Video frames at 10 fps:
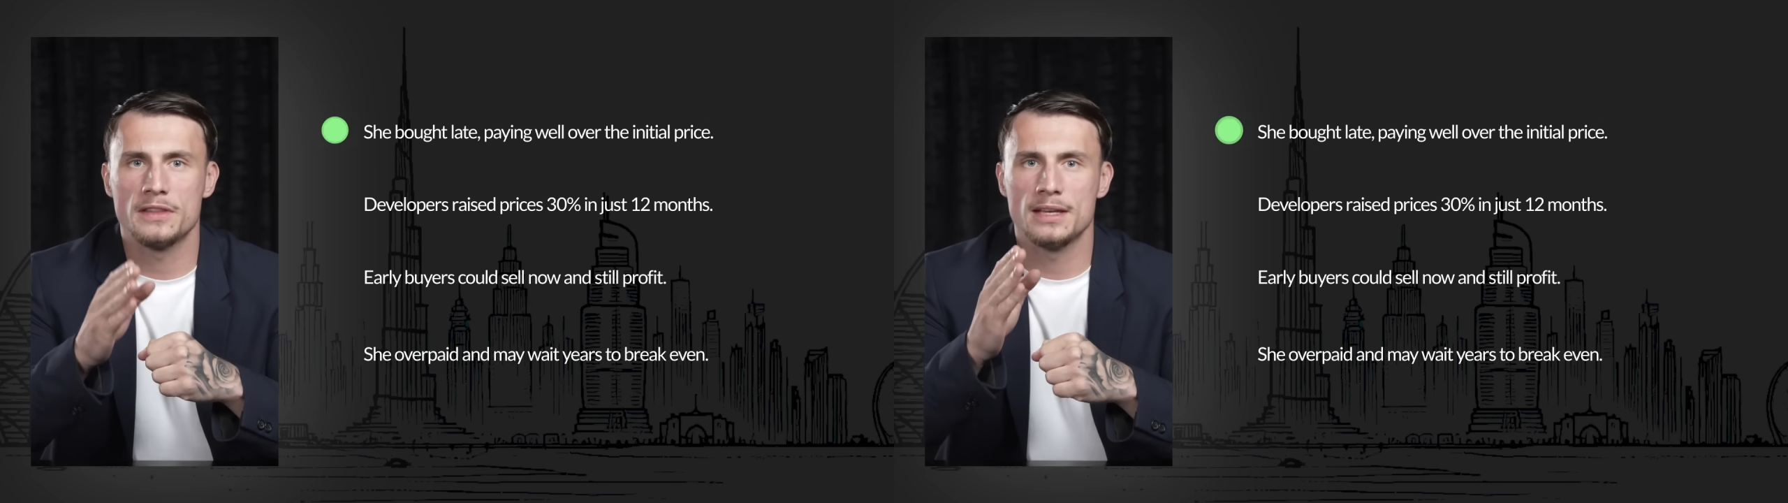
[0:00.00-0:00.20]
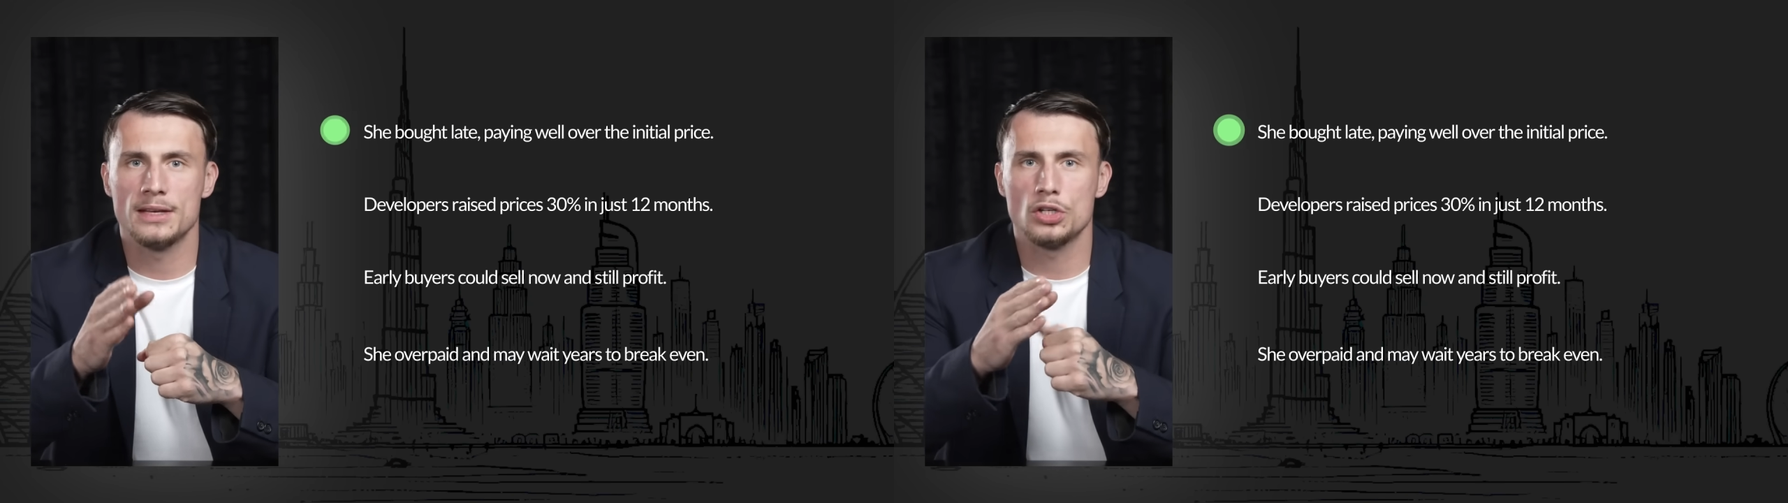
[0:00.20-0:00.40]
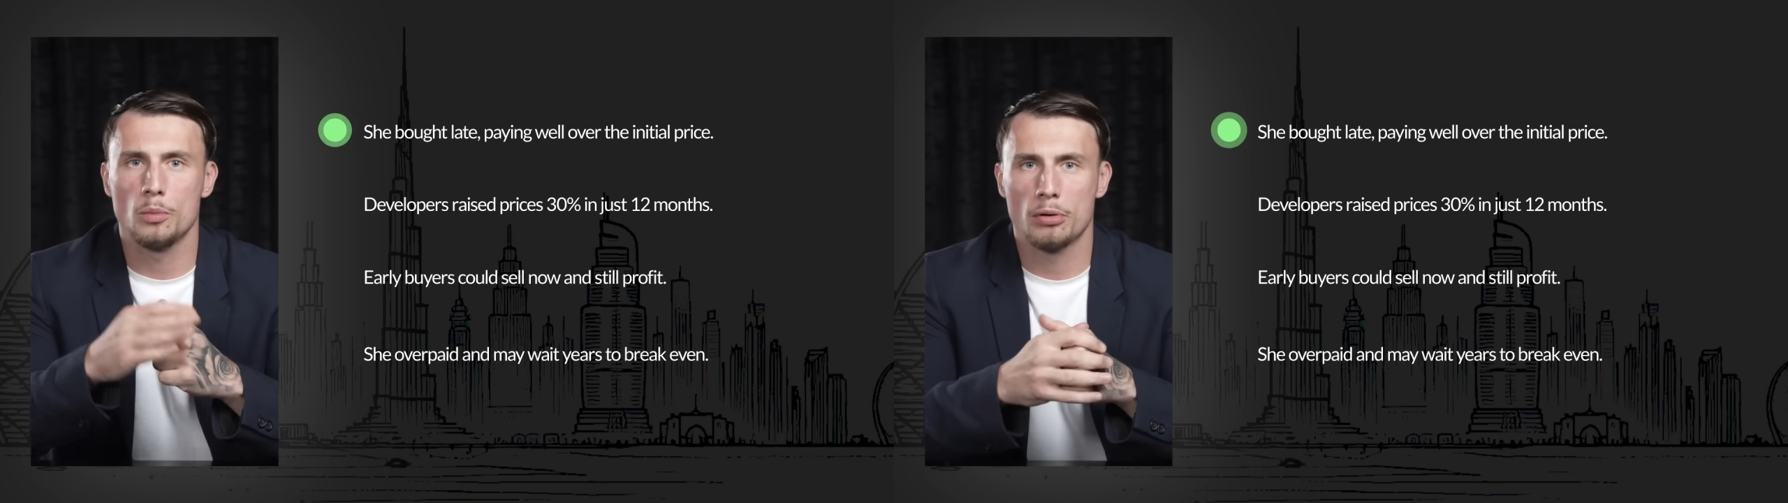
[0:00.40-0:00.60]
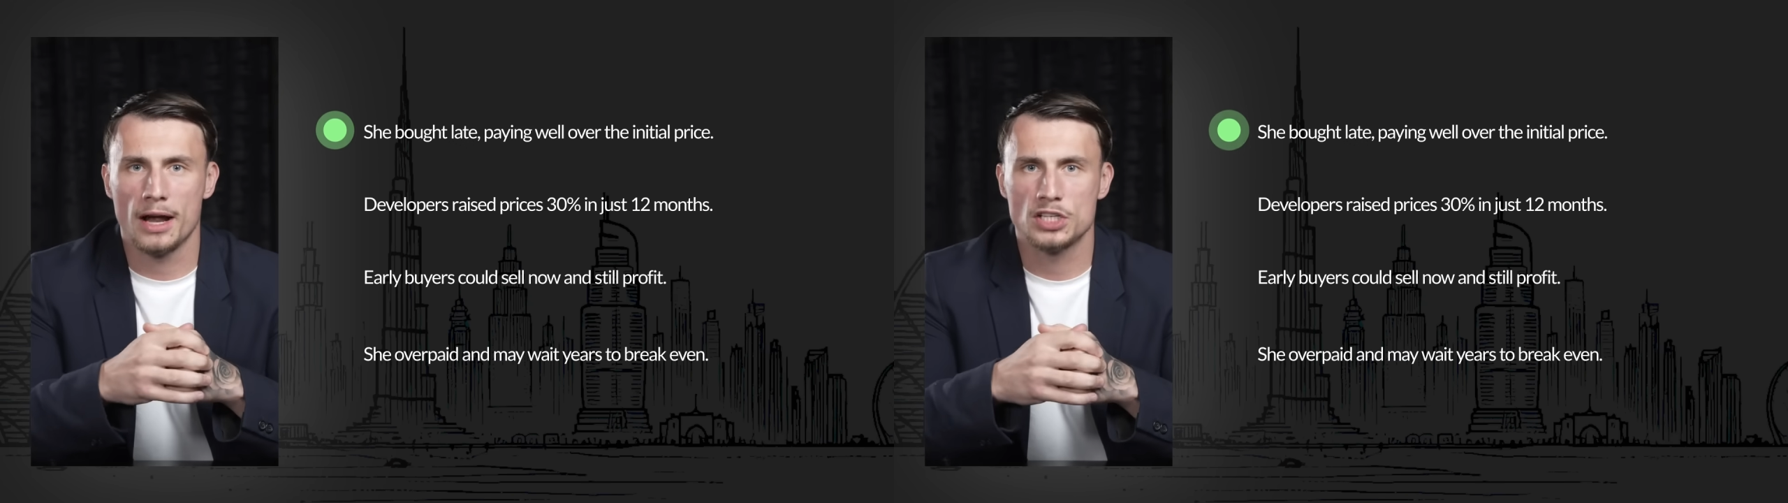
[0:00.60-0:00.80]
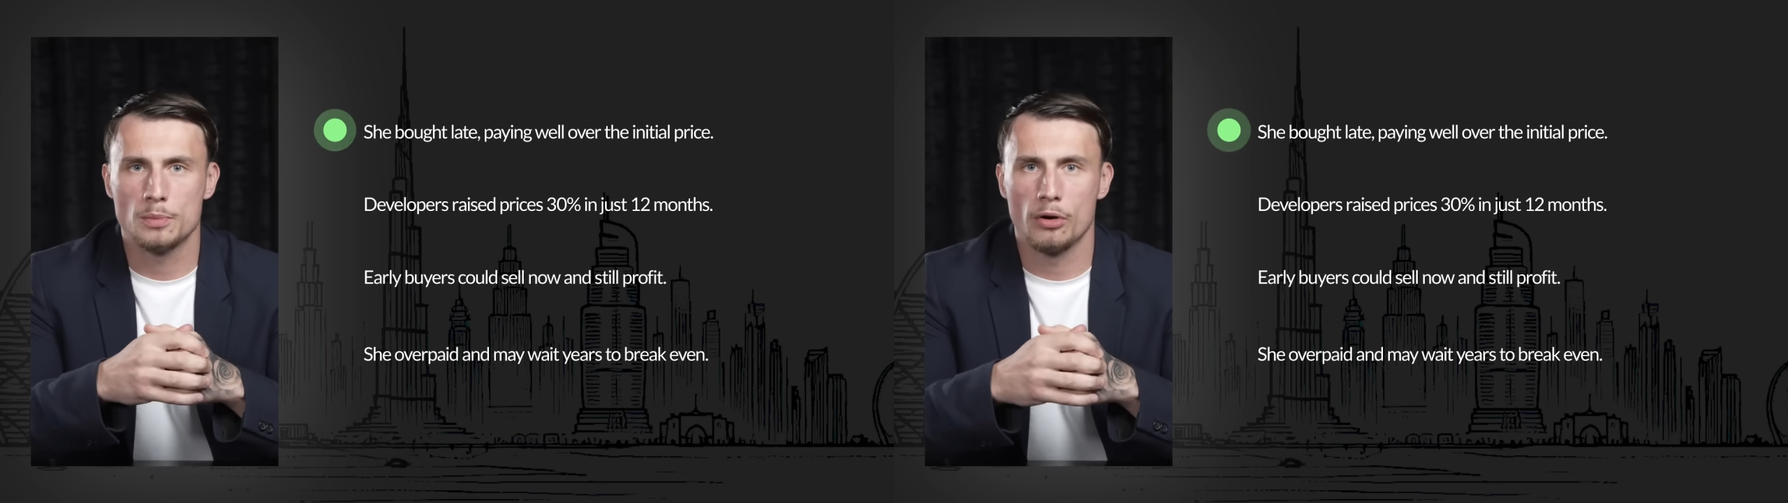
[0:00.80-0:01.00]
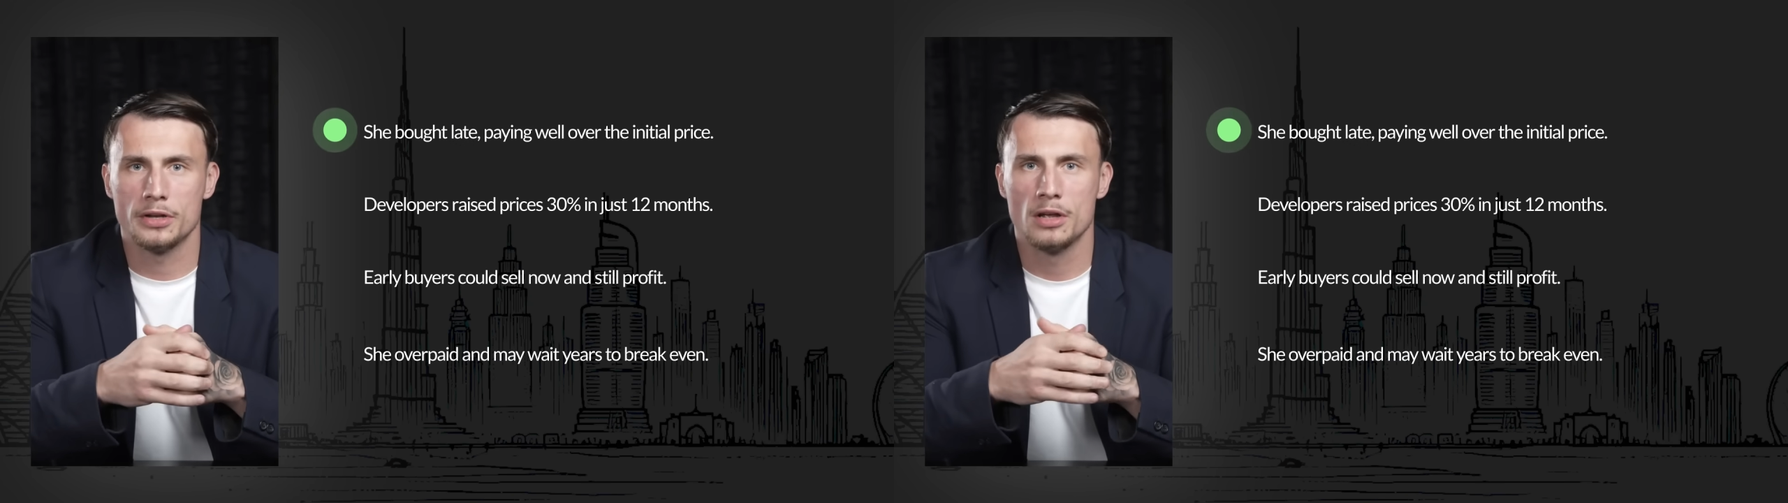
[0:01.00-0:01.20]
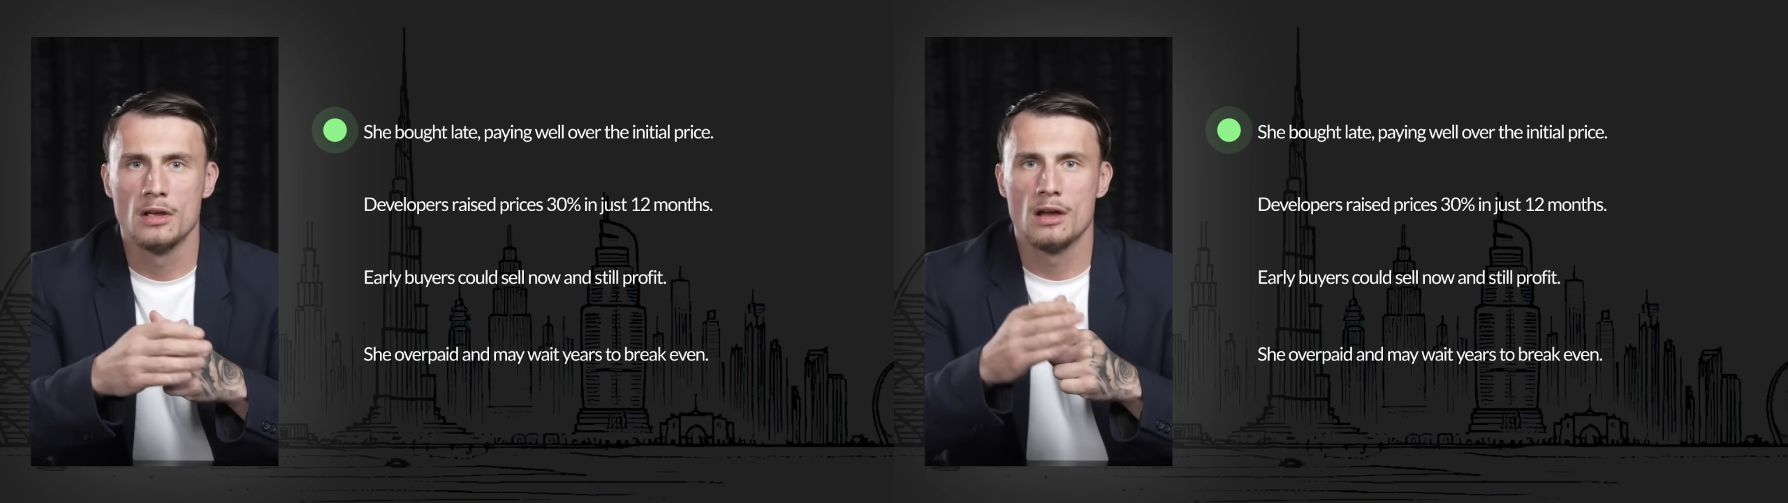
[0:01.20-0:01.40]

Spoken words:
the initial price point